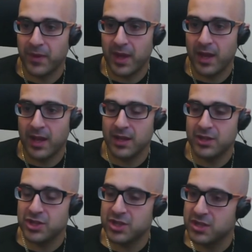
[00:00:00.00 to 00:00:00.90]
And it
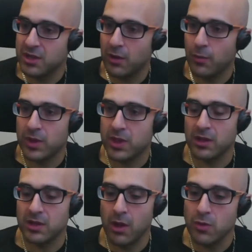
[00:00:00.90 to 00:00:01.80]
just, with
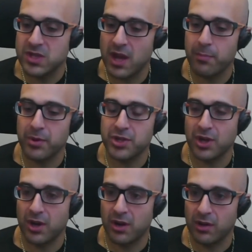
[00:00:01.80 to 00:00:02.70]
a low
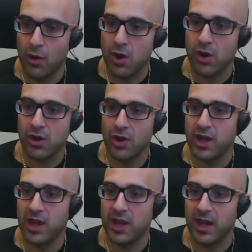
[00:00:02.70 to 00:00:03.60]
temperature, longer
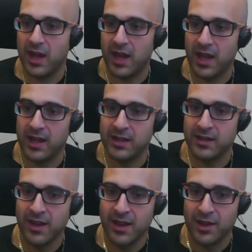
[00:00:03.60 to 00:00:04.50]
cooking, and
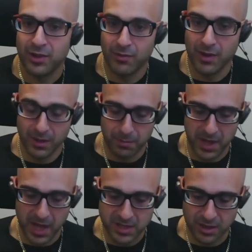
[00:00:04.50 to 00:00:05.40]
really
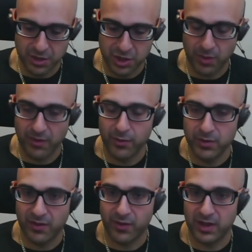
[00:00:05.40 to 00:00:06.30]
begin to enjoy food
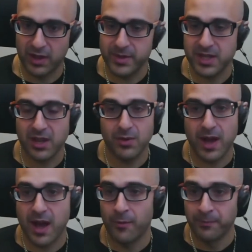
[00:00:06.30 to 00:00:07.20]
different. Let me tell you
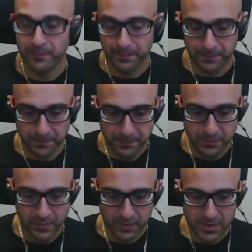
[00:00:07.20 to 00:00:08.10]
now,
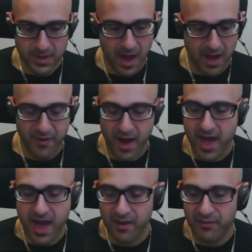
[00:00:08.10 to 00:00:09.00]
if I
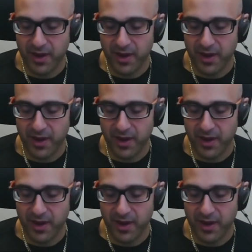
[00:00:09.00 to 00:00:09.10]
have